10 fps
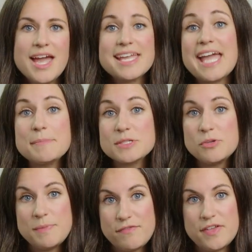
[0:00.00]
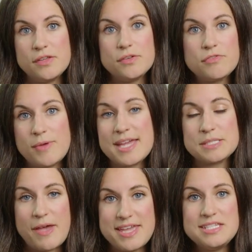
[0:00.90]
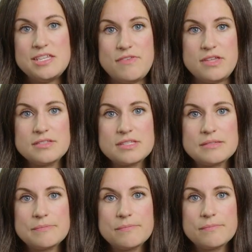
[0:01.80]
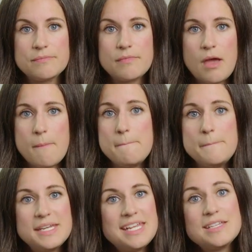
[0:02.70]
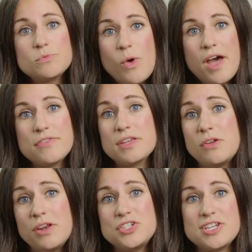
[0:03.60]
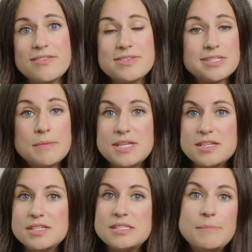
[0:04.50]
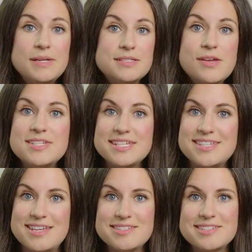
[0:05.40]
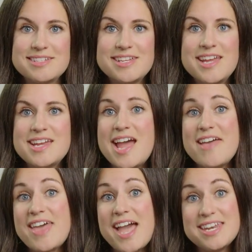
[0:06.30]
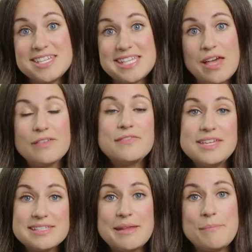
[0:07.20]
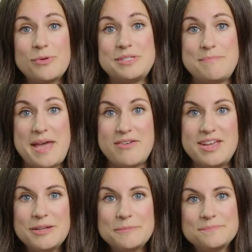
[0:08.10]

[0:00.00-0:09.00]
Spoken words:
Gaps could be filled through expert interviews. But it is worth acknowledging that some data simply don't exist, and that in itself is an important barrier.